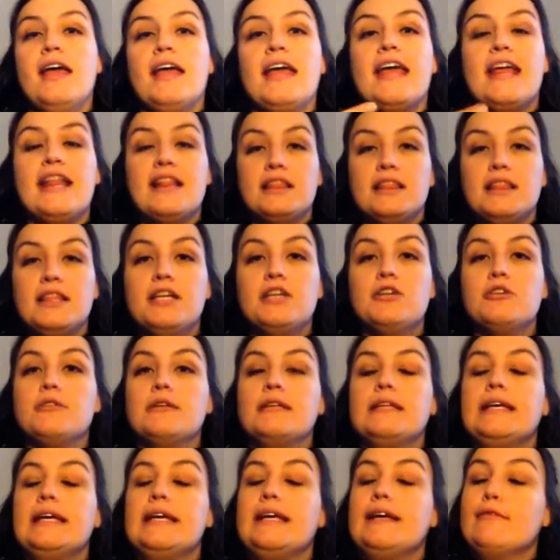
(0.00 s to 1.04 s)
It
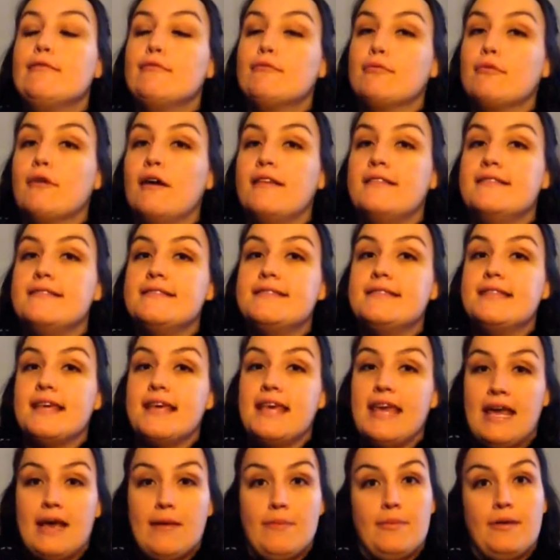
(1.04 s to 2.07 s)
literally runs the
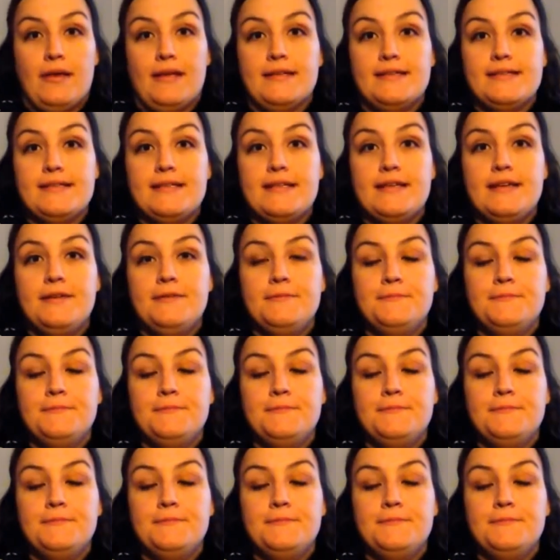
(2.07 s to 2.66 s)
gambit.